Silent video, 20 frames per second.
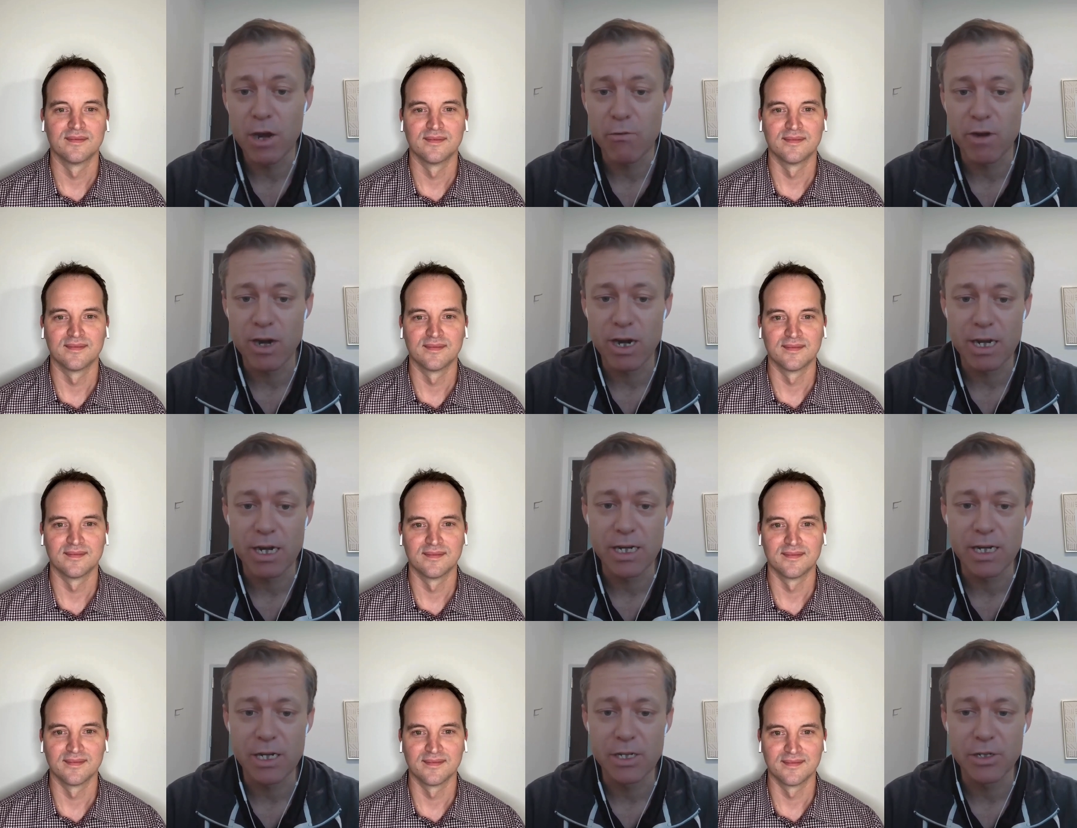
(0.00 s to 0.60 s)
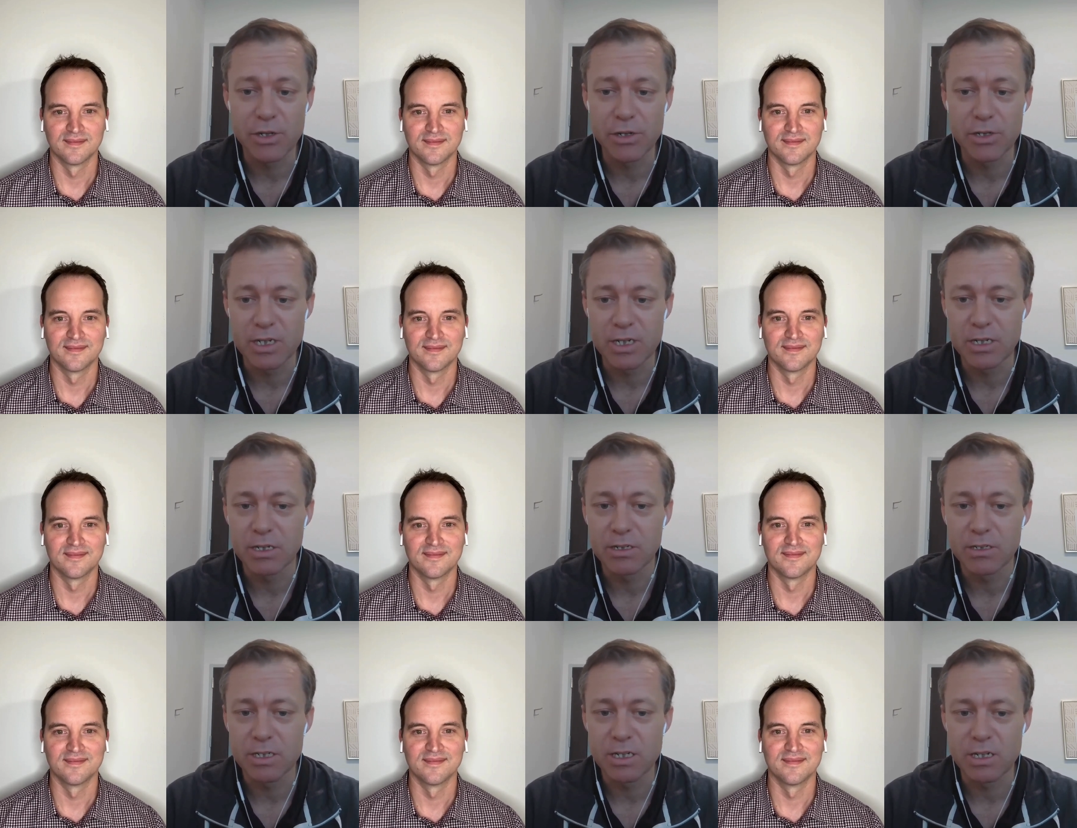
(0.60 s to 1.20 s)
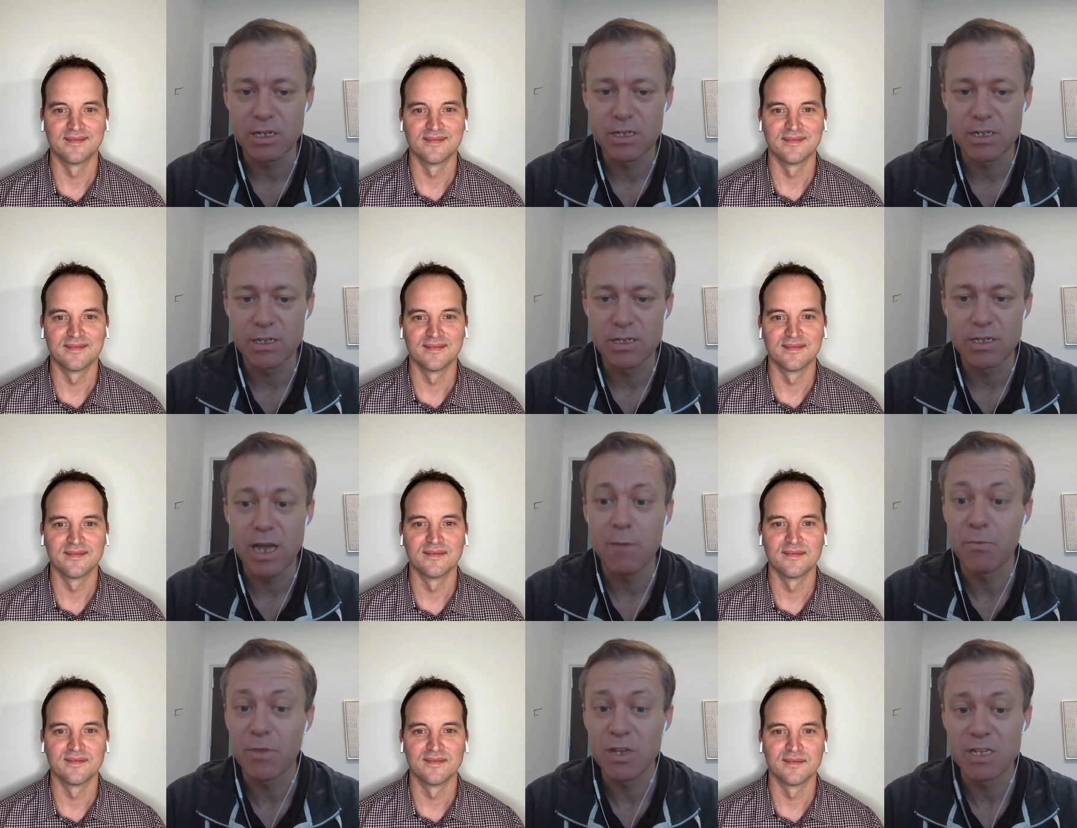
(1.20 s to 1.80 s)
Speaker 1: I really need you to, to
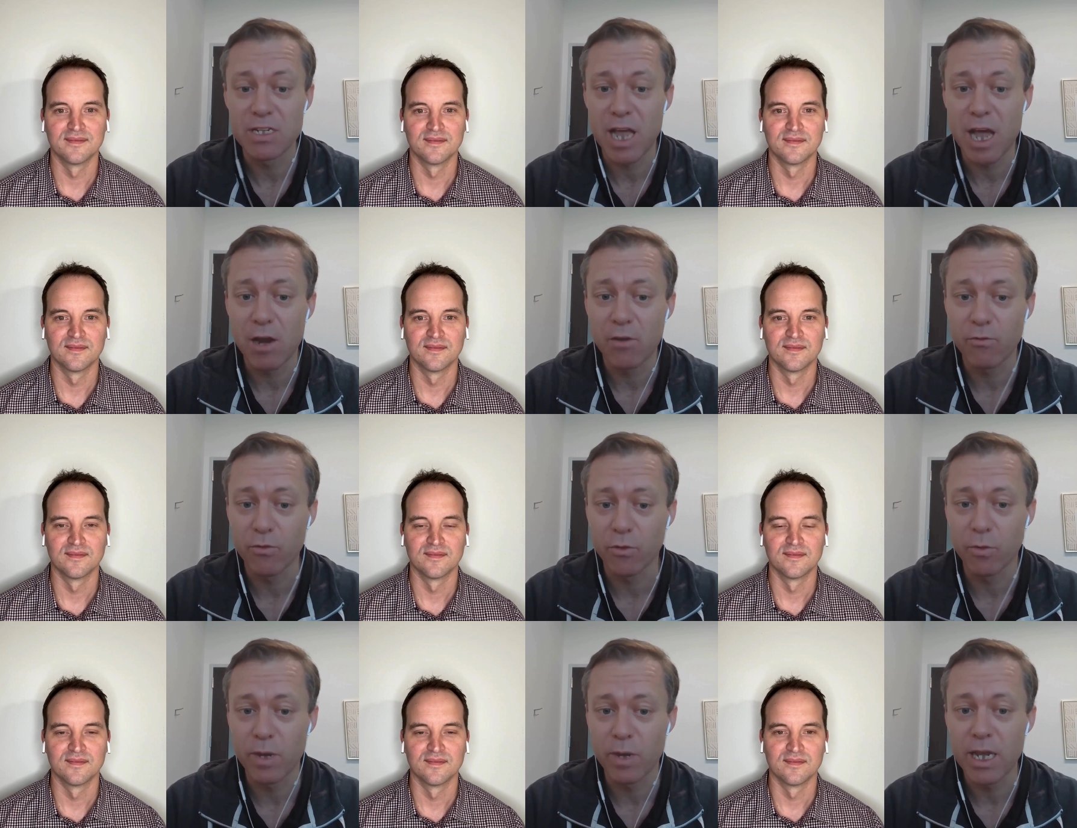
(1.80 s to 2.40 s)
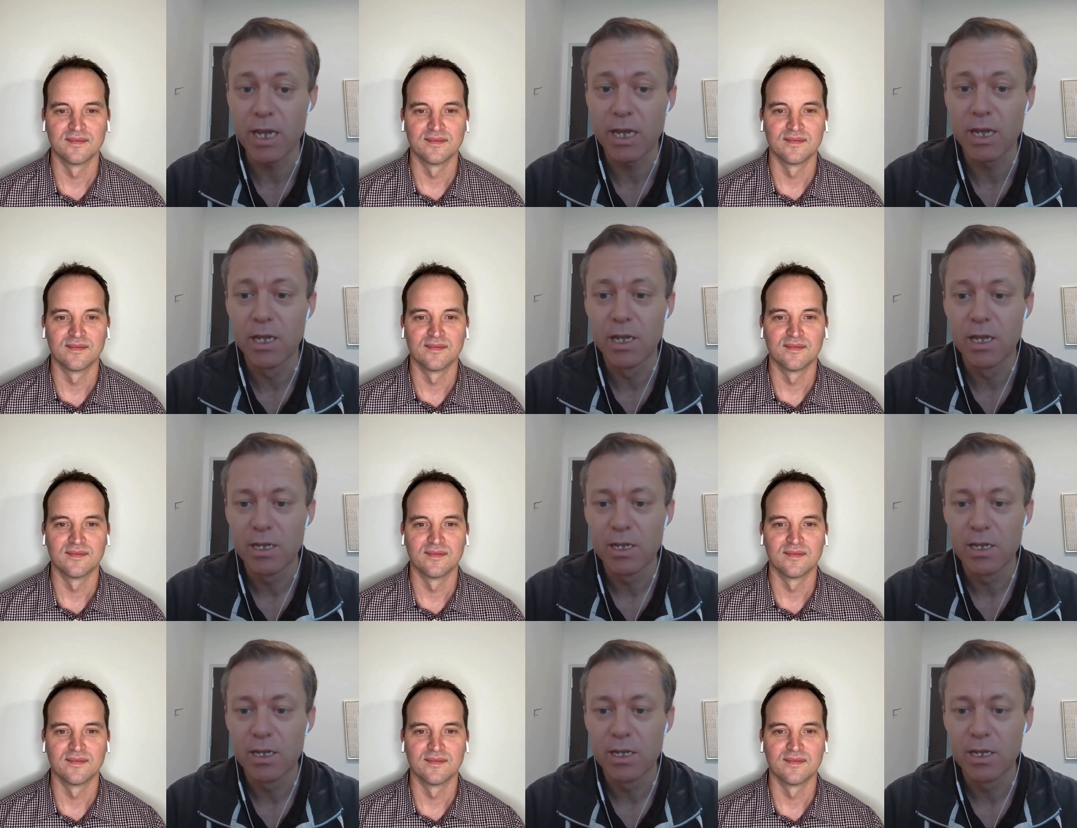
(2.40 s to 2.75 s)
dumb this down for me